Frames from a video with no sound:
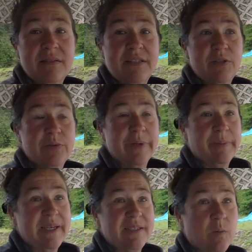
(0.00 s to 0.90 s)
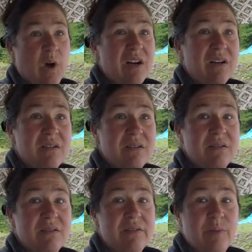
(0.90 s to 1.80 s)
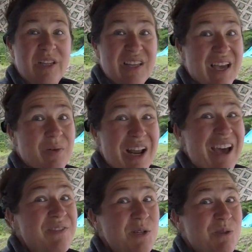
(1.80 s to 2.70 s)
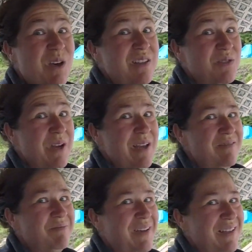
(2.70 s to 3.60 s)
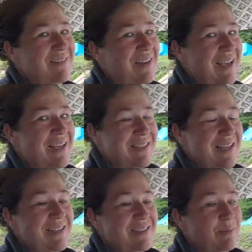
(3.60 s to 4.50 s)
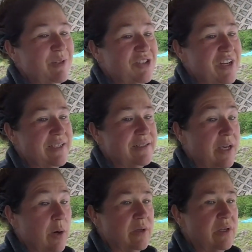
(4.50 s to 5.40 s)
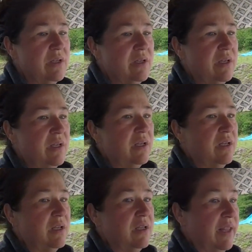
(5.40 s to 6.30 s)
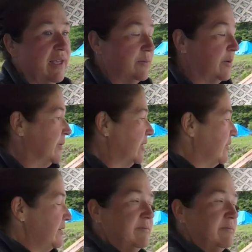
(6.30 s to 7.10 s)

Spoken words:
to replace their water. Wouldn't think I would have to with all this rain, but I guess they need something to drink. So that's where we're going.